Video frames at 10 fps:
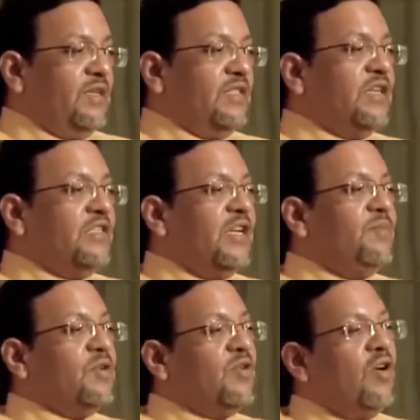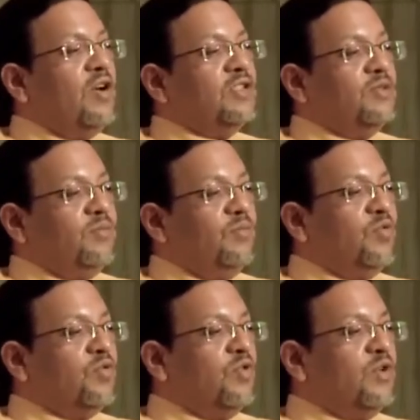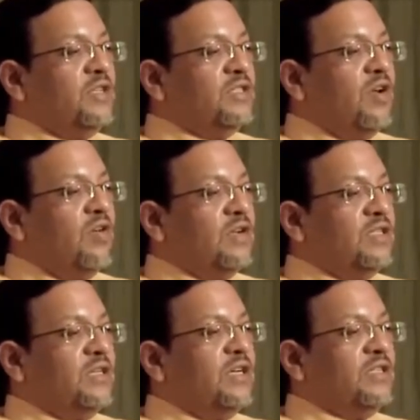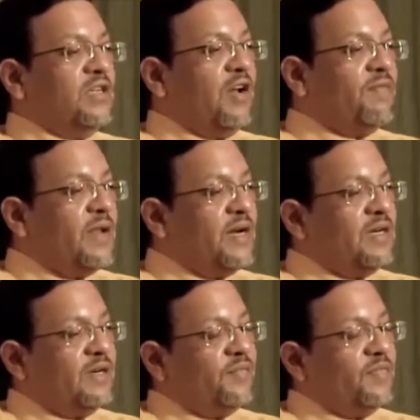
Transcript: essentially because Pluto is now considered as a dwarf planet,